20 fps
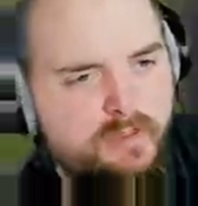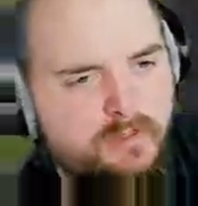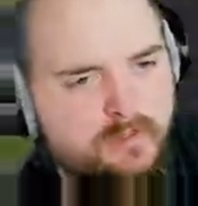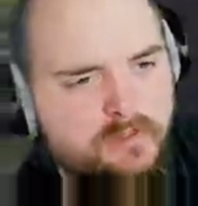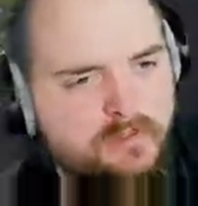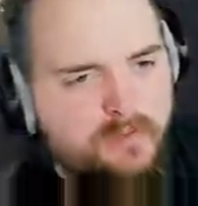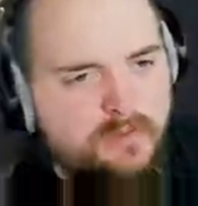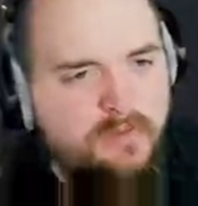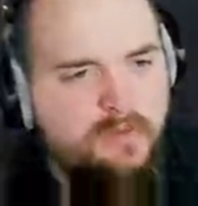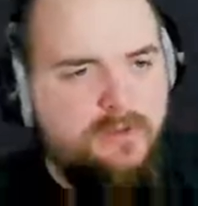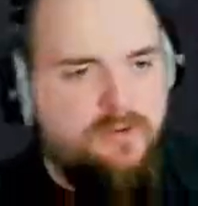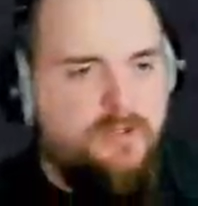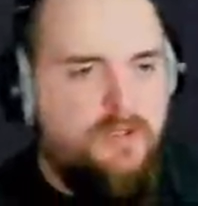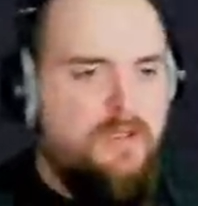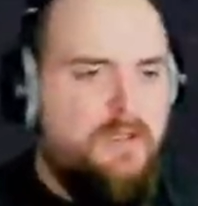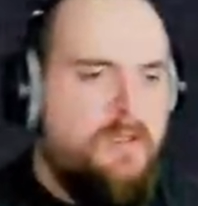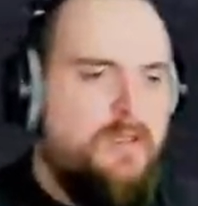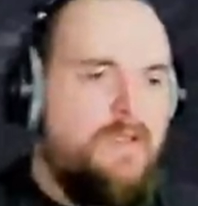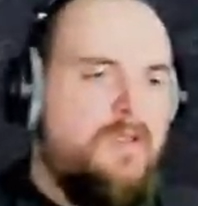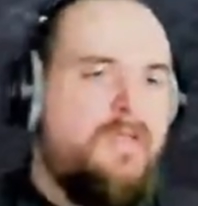It's in the
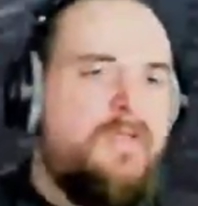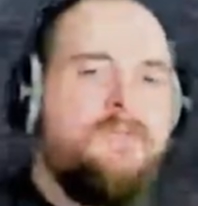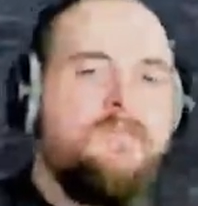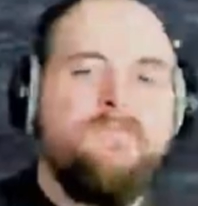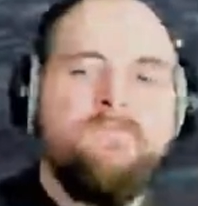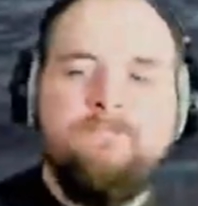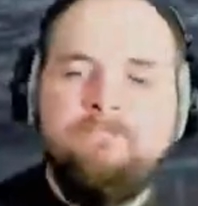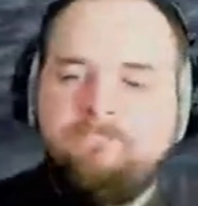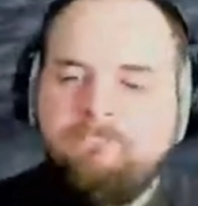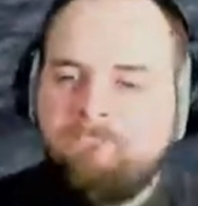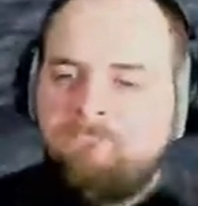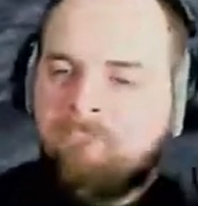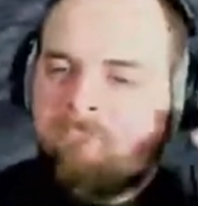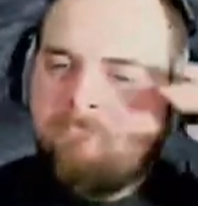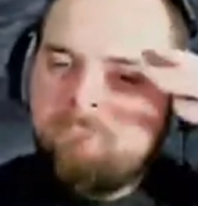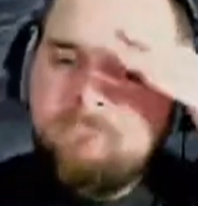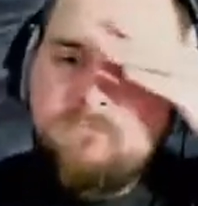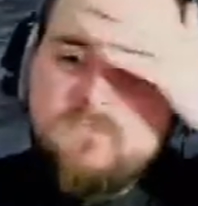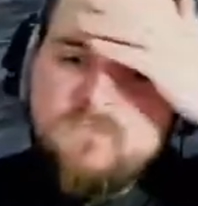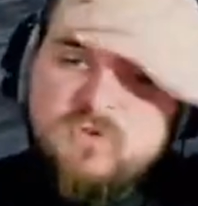drink.
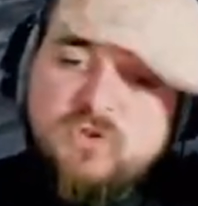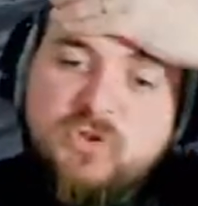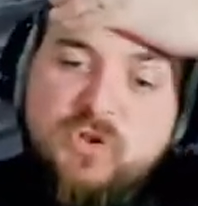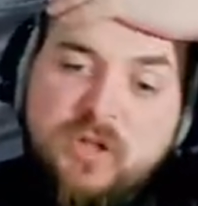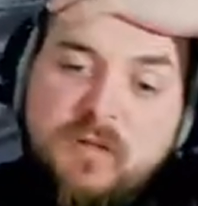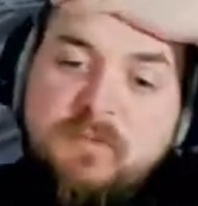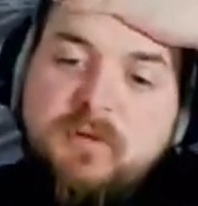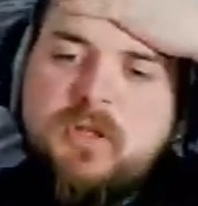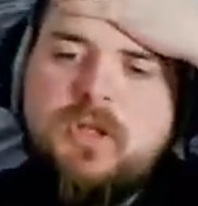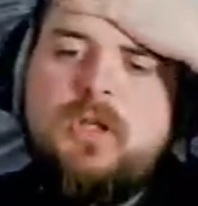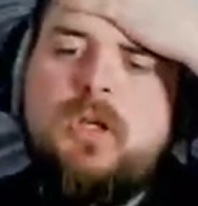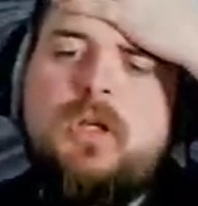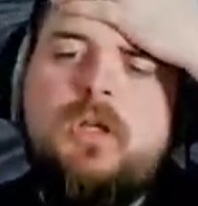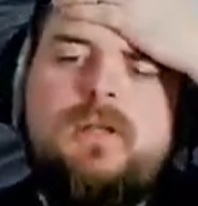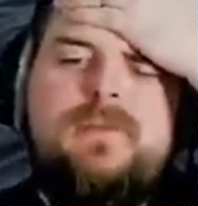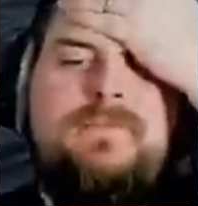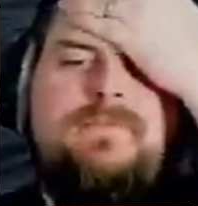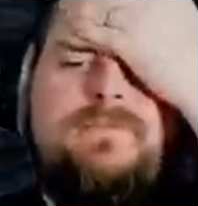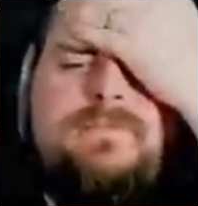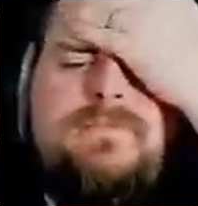Dreams are
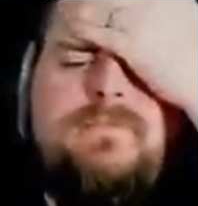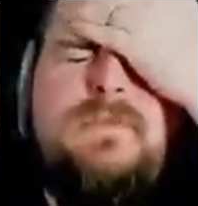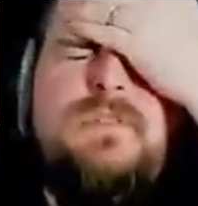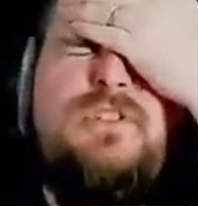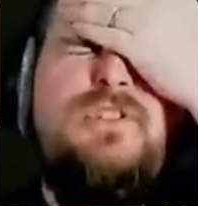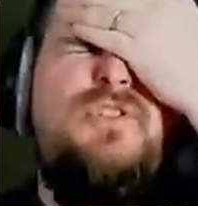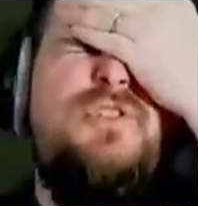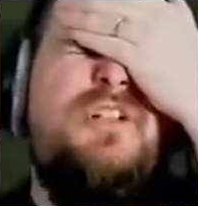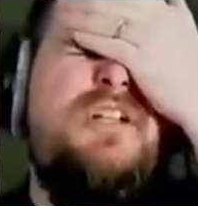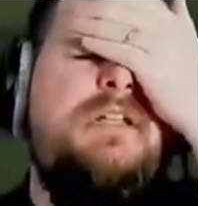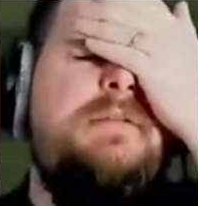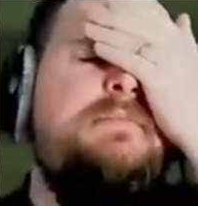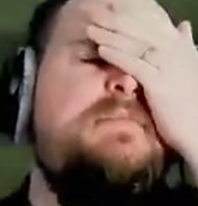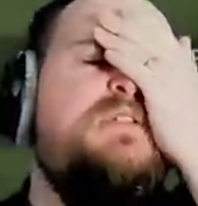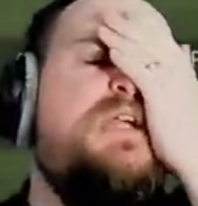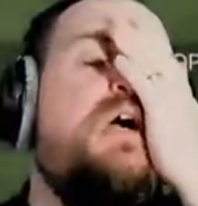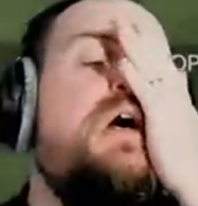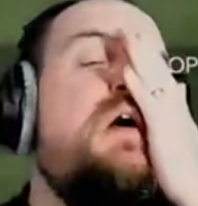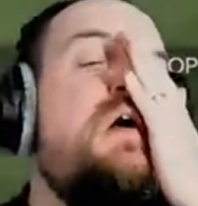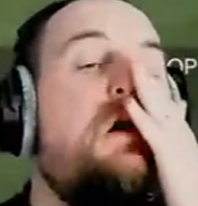gone. Dreams
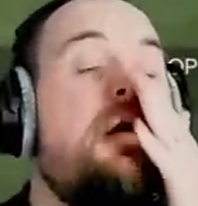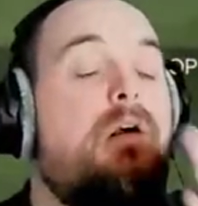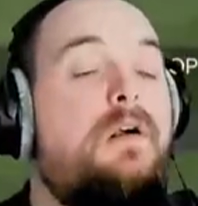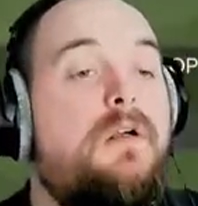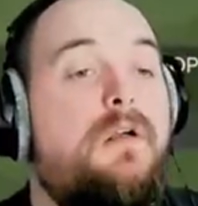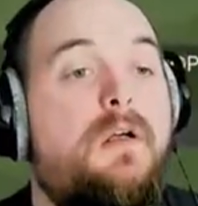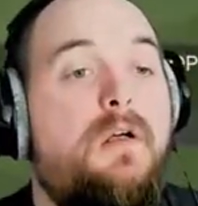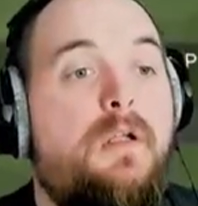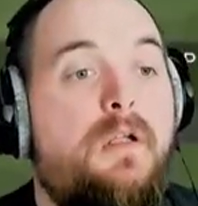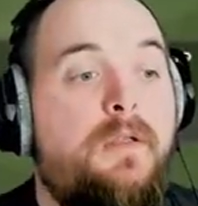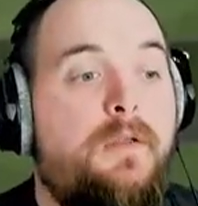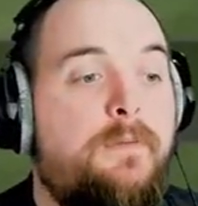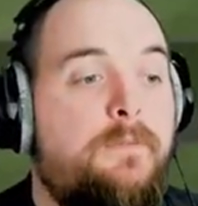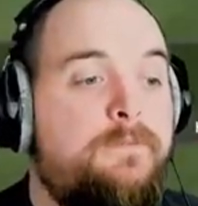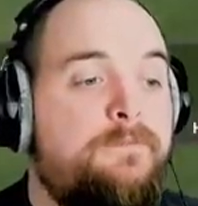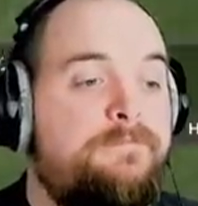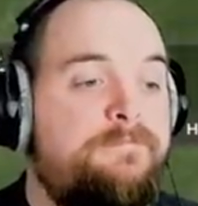are gone.